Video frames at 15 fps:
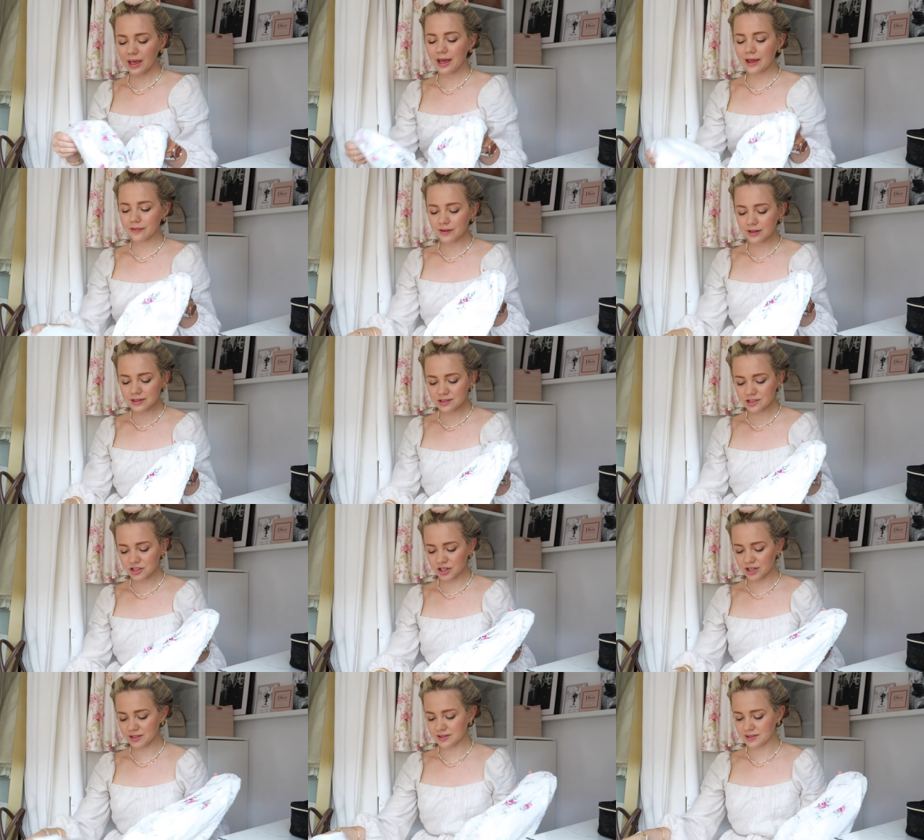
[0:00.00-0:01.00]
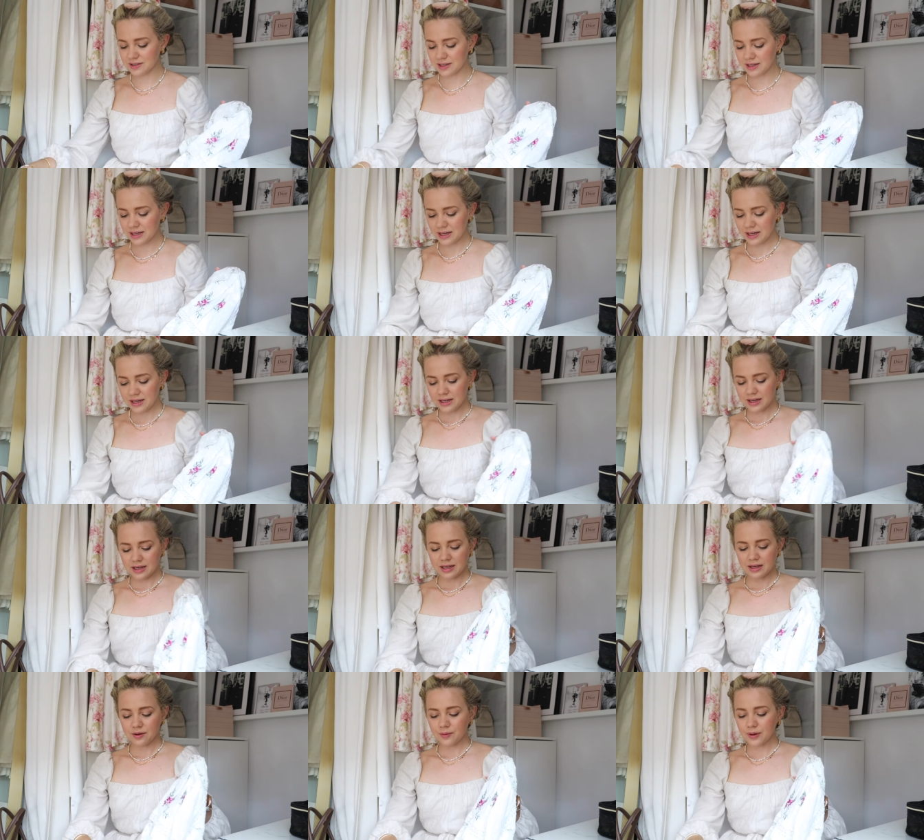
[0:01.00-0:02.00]
And this just,
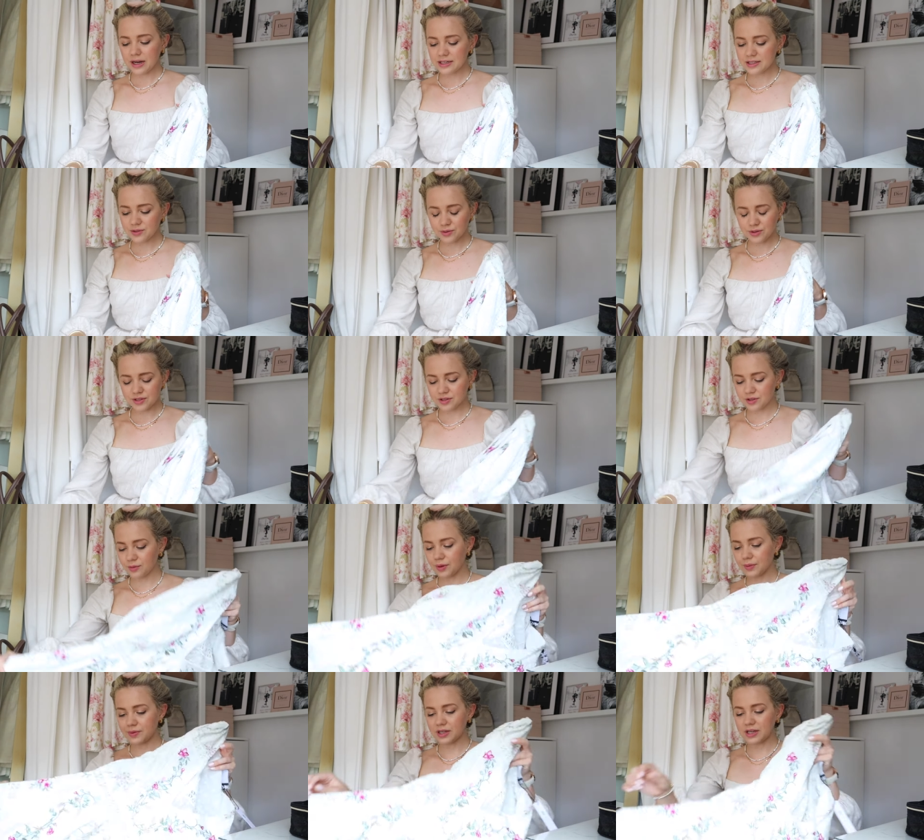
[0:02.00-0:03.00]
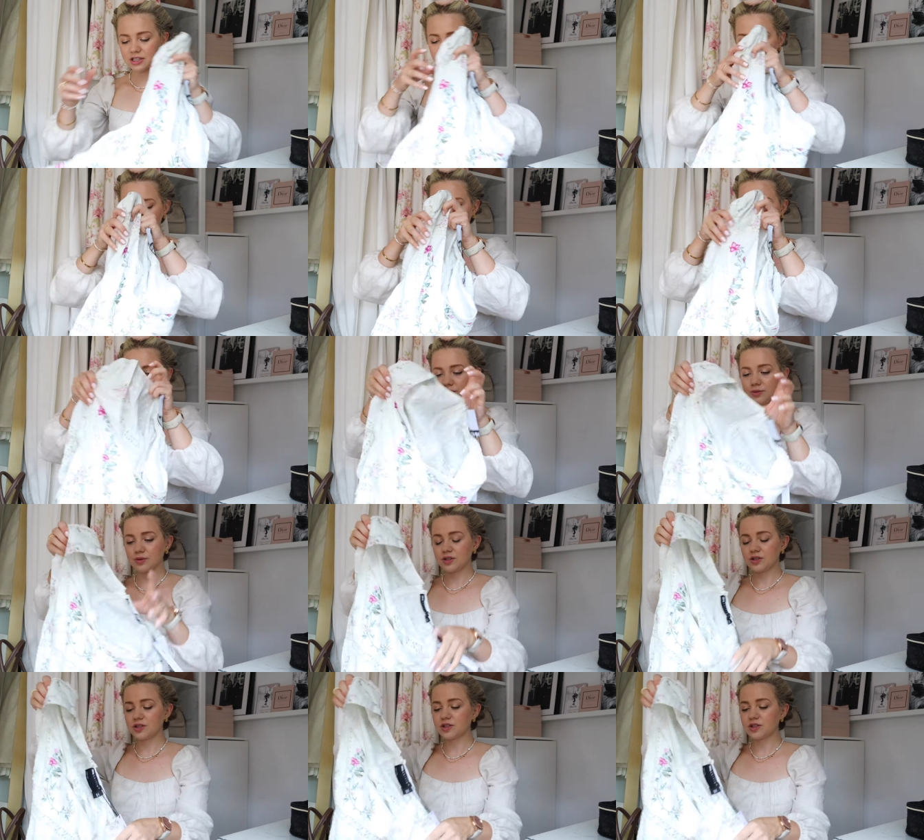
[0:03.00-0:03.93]
when I saw this on the website, I just thought it was